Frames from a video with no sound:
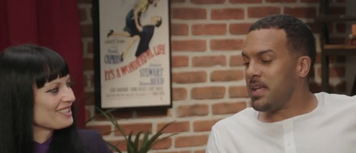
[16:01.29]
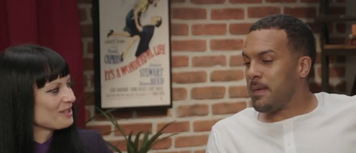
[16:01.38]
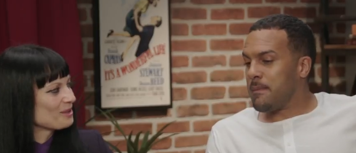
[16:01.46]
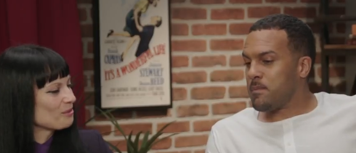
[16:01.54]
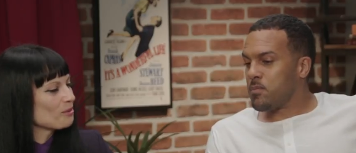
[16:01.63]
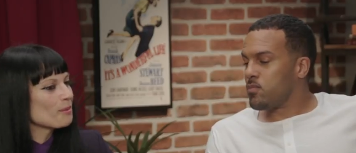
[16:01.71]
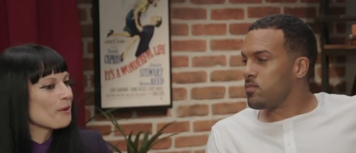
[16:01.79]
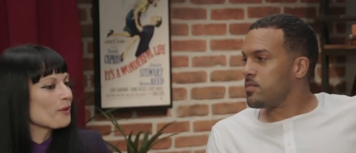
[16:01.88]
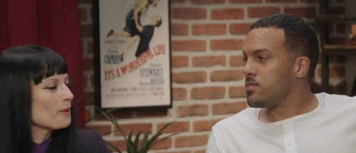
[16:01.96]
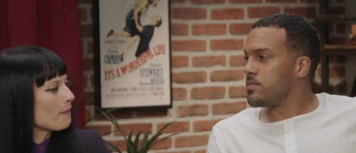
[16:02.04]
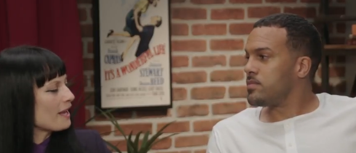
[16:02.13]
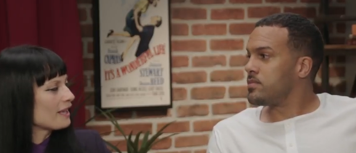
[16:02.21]
Speaker 1: Yeah. What about
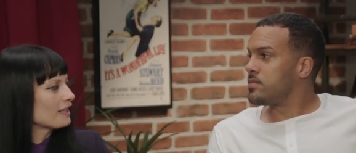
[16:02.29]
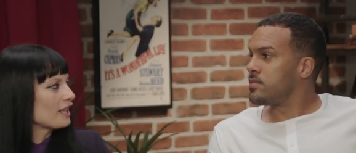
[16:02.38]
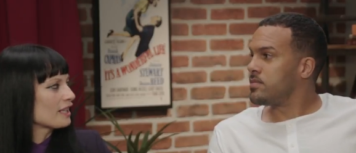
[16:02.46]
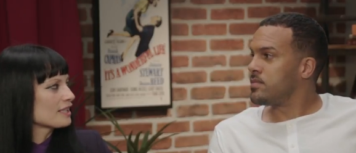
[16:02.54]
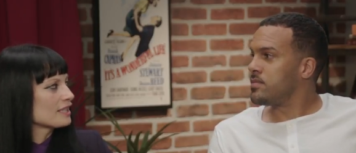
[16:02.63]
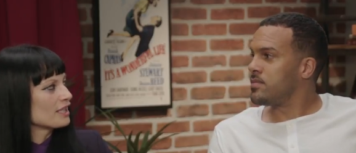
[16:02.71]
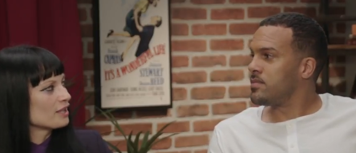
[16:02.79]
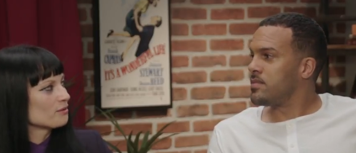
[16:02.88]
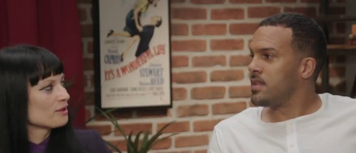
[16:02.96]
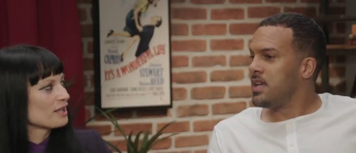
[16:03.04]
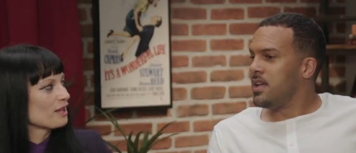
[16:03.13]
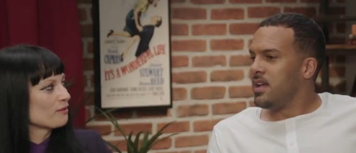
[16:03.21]
the pancake scene?
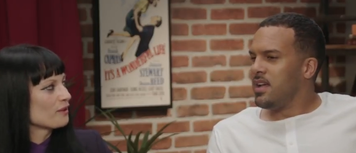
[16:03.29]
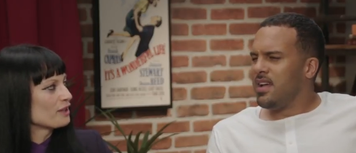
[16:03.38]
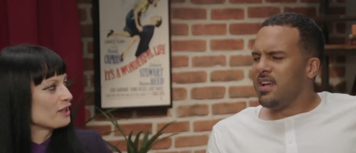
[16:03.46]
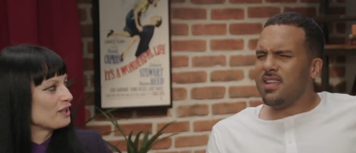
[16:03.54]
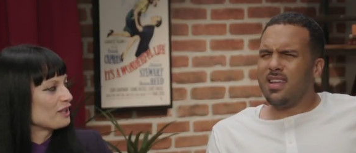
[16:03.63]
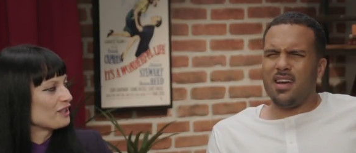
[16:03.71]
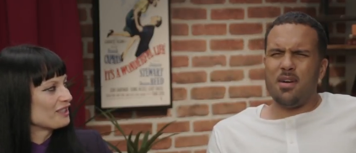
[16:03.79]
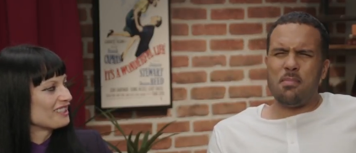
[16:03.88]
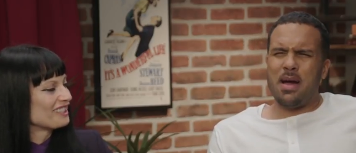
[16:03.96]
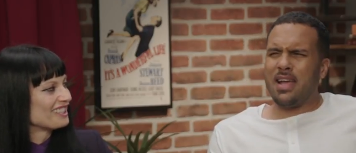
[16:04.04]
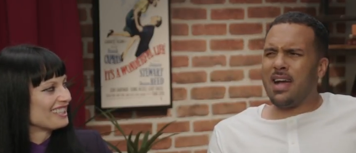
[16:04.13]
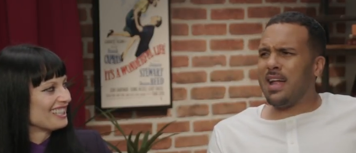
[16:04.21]
Was that fun to do?
Speaker 2: Oh
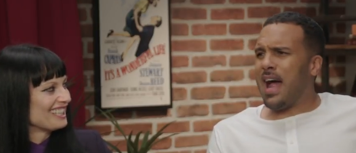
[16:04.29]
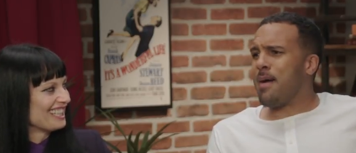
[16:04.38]
my god!